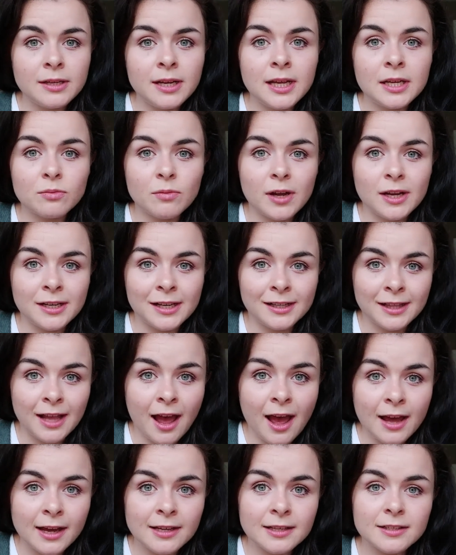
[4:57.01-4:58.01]
He's written In the
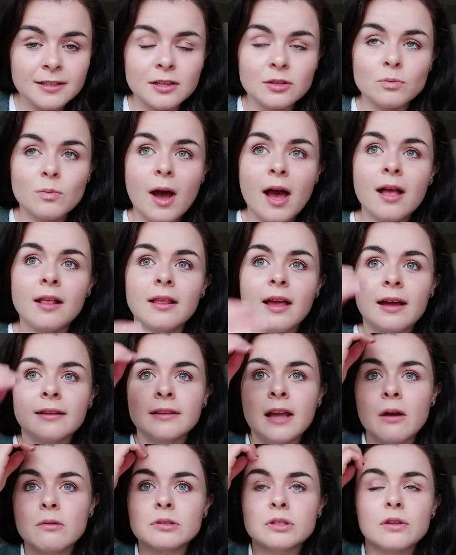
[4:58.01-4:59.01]
Heights as well, and
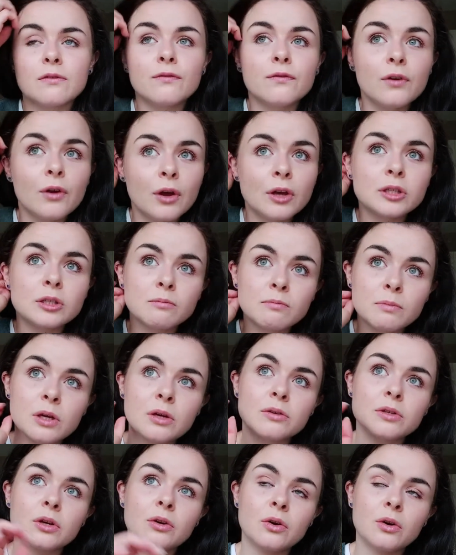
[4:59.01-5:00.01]
that was the first
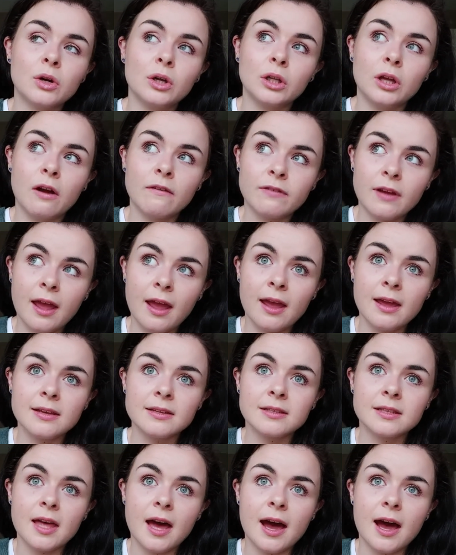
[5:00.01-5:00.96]
musical of his that